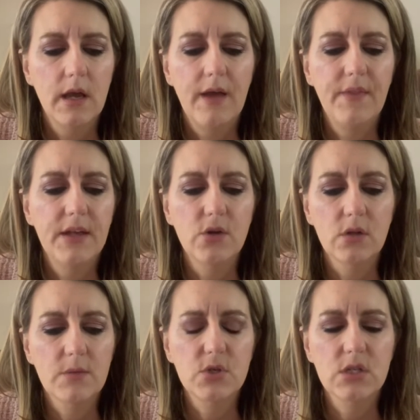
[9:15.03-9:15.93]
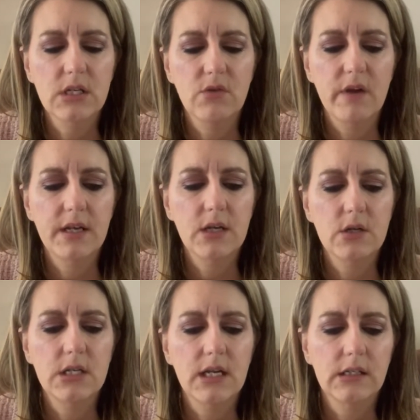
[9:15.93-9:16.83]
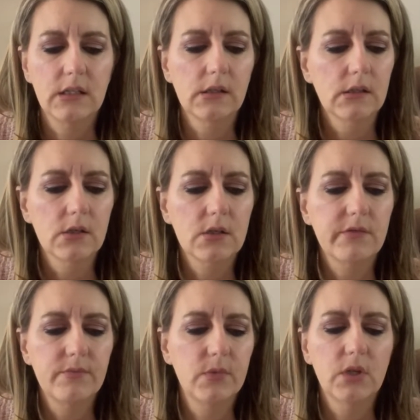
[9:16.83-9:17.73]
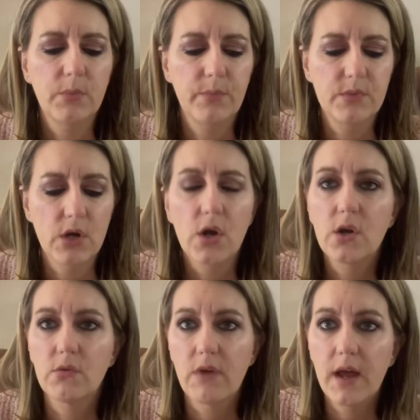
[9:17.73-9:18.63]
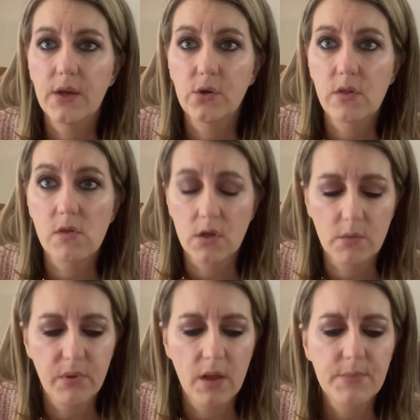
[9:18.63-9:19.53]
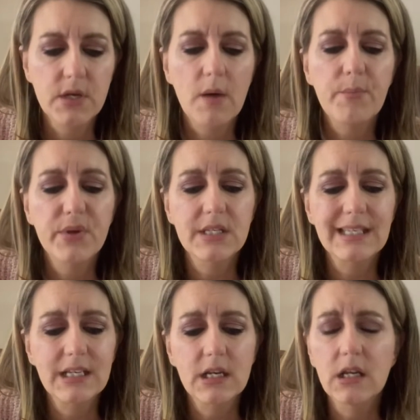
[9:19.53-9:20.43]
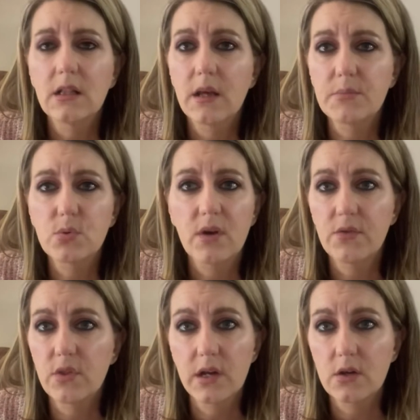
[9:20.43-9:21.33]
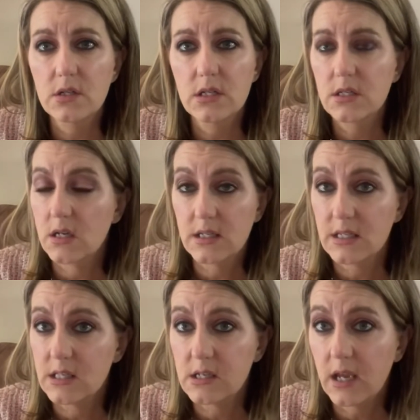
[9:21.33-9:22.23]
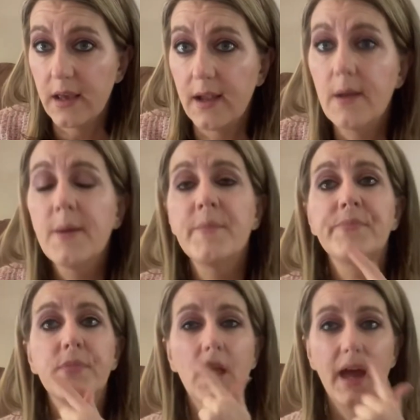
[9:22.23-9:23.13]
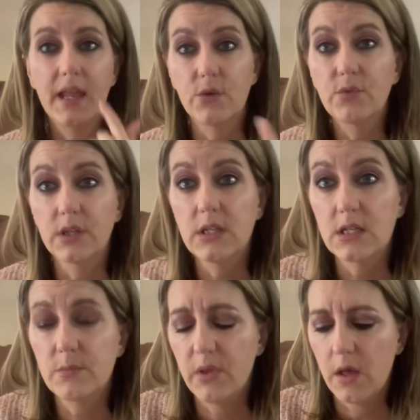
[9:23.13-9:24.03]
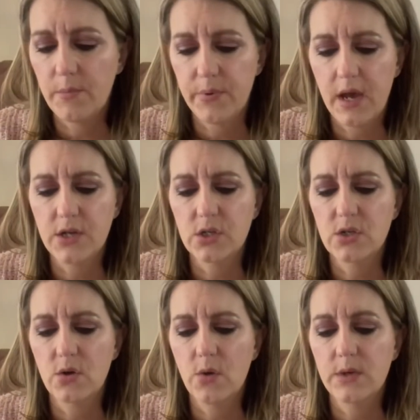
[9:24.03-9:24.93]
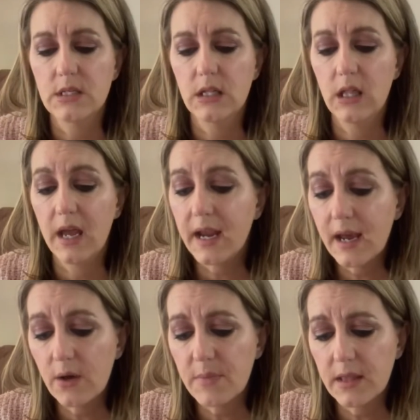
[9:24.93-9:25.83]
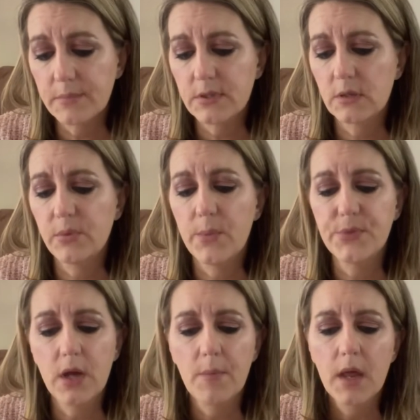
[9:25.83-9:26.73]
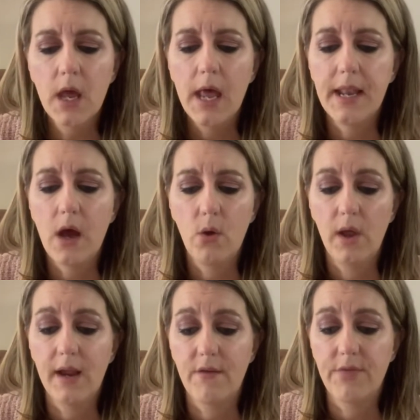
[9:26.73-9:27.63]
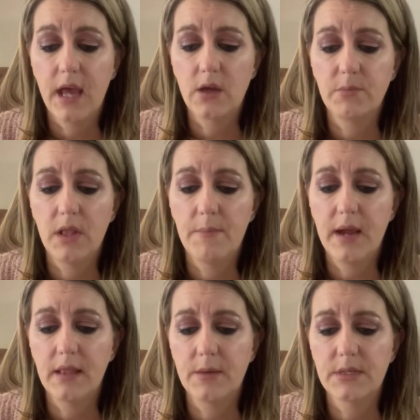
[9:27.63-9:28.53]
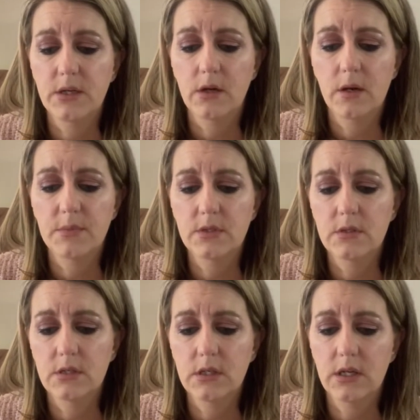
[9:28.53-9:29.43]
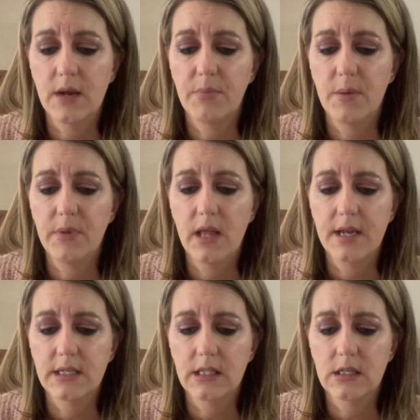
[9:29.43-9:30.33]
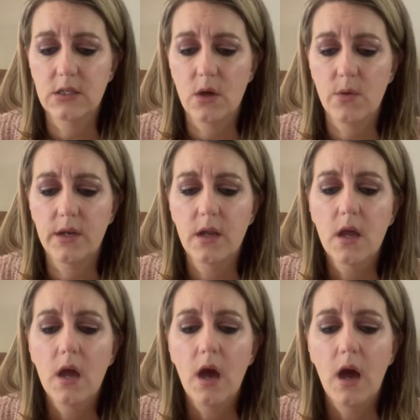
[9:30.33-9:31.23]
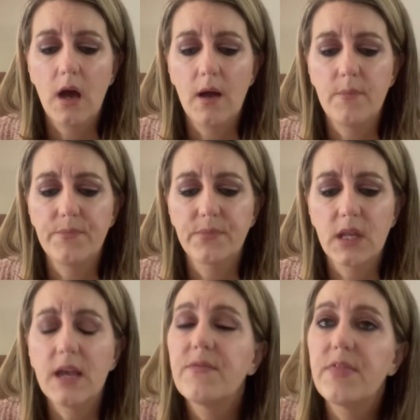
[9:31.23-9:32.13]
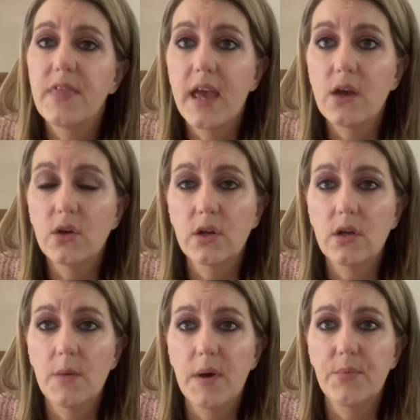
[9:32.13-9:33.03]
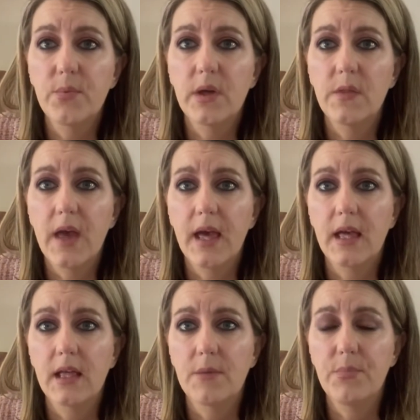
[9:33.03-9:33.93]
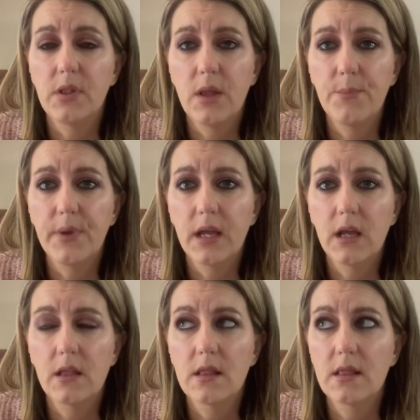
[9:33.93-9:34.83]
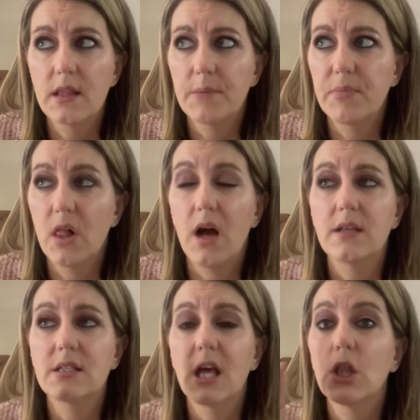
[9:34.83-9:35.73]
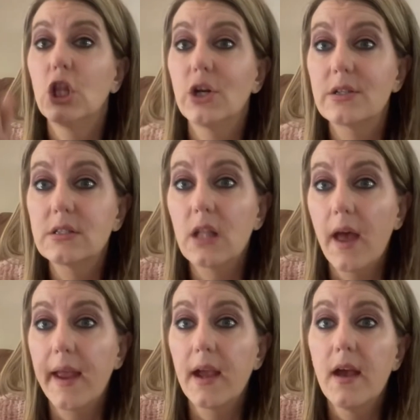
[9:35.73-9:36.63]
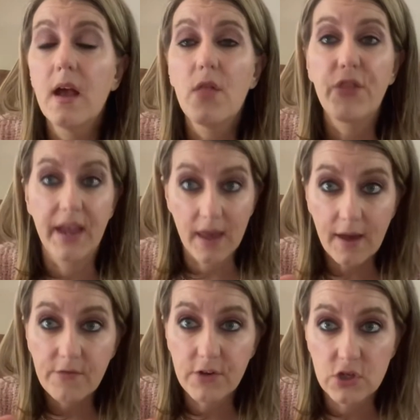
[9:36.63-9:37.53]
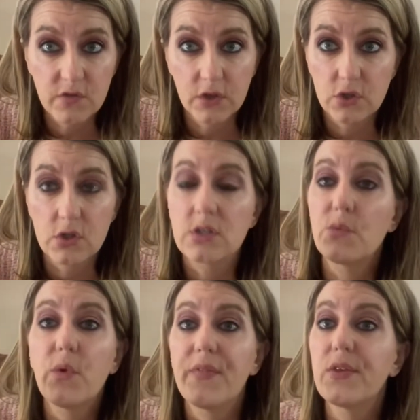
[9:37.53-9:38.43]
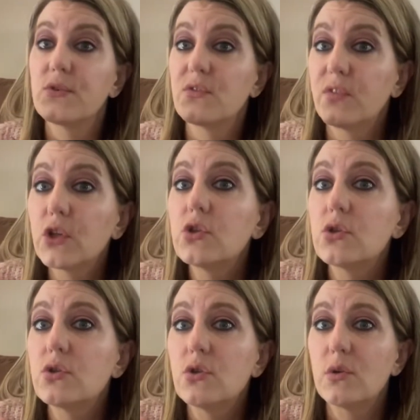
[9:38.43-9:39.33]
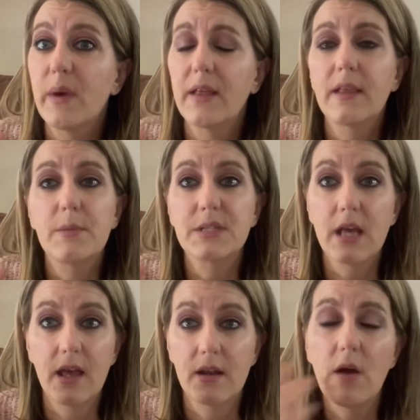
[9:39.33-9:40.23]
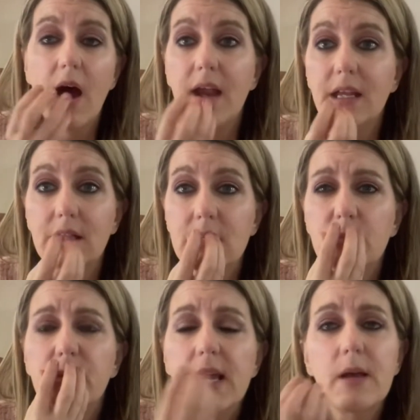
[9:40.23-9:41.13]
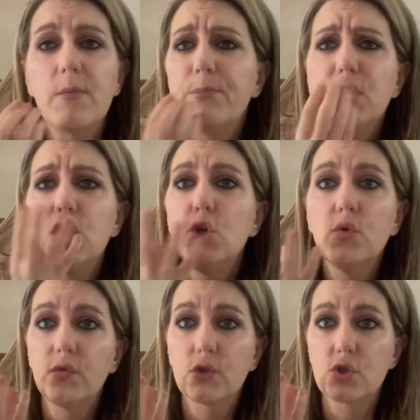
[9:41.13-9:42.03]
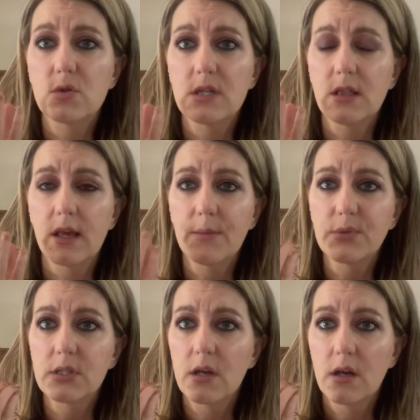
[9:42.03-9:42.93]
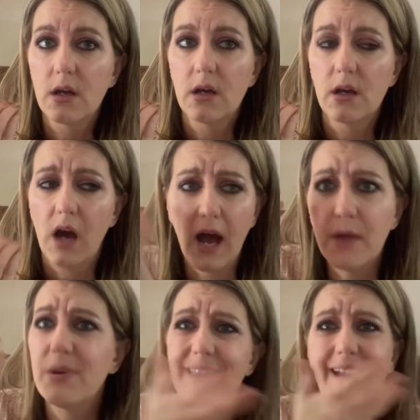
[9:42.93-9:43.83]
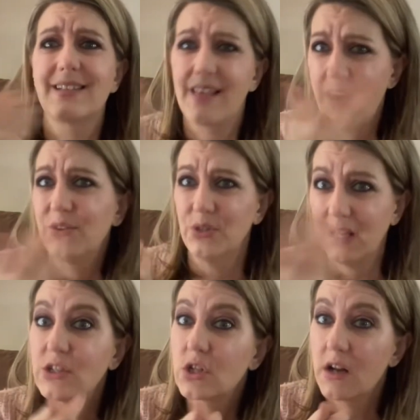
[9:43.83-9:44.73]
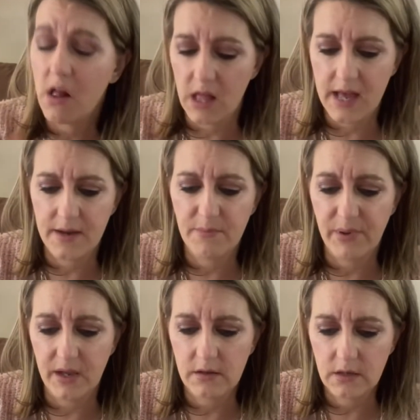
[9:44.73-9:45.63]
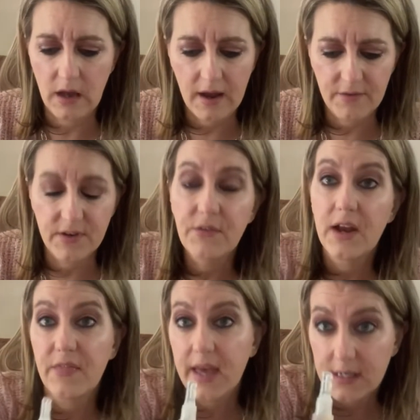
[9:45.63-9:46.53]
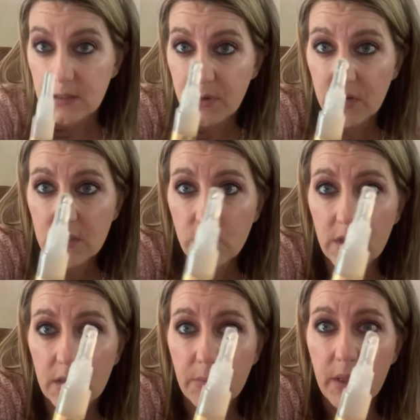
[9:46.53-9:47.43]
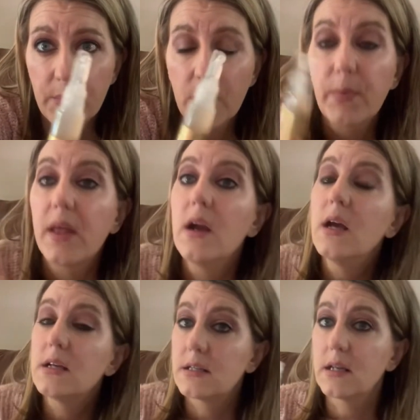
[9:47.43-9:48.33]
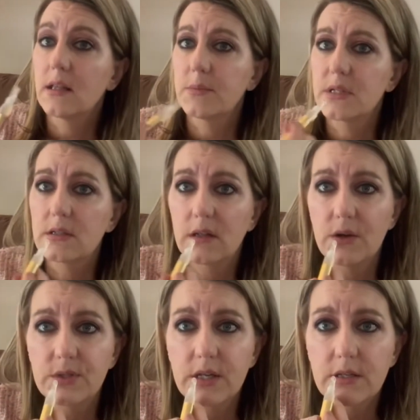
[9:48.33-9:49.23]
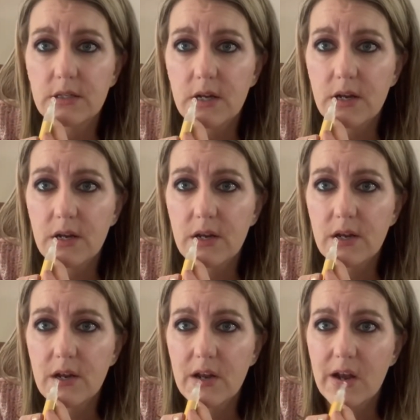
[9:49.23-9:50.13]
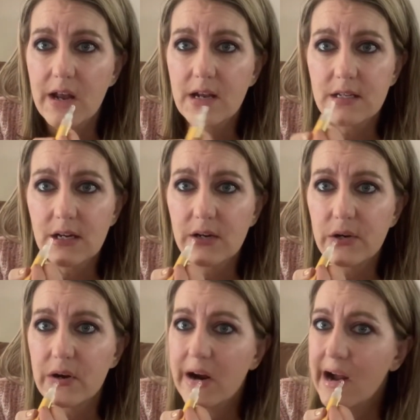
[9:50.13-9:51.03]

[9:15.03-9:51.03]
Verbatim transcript: And then your lips just get red and irritated and look, look darker red or they look plumped up. But City Lips, whatever theirs is, doesn't sting and it really does plump. I just don't always like how my lips look plumped up. Now, if they could plump my lips, here comes, you gotta pump a lot to get this going. Um, if they could come up with a plumping lip gloss that looks like the catfish filters and what those filters do to my lips, and I get these big, beautiful, juicy lips, I'd be like slathering that shit all on. But I've never had that experience with the lip plumper. But City Lips is the closest. So